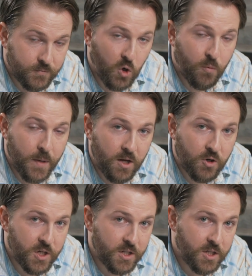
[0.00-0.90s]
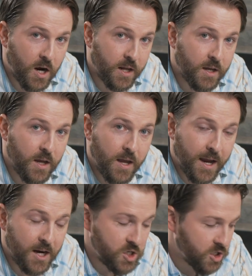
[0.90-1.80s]
So making our gin and tonic,
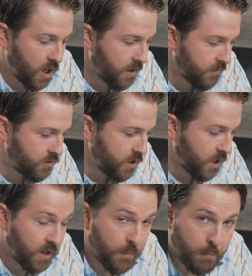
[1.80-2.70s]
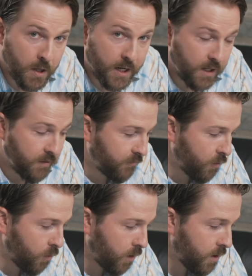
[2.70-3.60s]
a shot of gin,
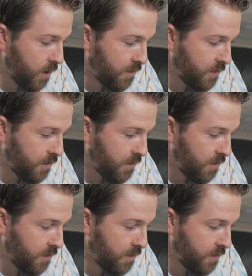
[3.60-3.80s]
$1.84.